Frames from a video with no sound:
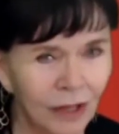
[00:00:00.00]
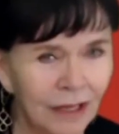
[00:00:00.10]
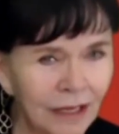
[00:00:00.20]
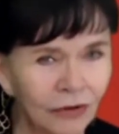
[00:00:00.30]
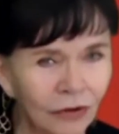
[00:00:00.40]

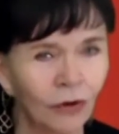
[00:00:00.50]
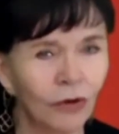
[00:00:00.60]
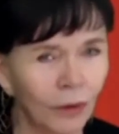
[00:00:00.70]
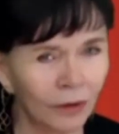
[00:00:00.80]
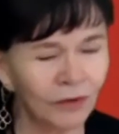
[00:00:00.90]
either go to
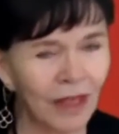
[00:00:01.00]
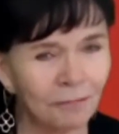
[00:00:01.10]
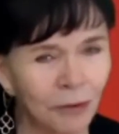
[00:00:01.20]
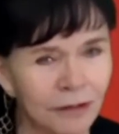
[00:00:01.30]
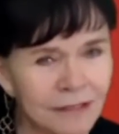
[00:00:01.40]
work for that
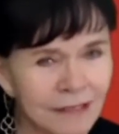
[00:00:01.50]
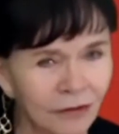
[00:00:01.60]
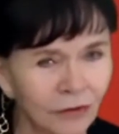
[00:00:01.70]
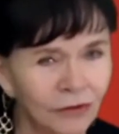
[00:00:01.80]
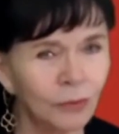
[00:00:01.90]
person
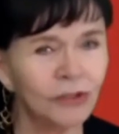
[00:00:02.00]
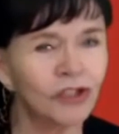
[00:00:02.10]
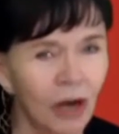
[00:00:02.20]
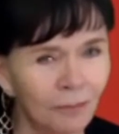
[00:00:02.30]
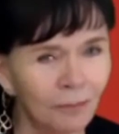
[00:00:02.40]
or do a
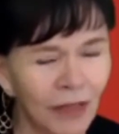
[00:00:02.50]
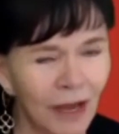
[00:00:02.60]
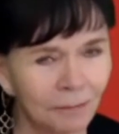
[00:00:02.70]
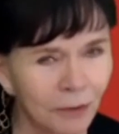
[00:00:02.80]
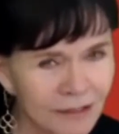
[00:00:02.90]
job for
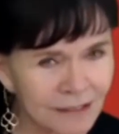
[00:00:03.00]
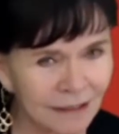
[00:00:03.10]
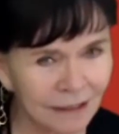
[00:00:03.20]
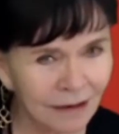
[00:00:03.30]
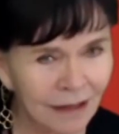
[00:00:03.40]
that person
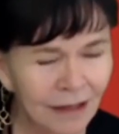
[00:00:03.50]
and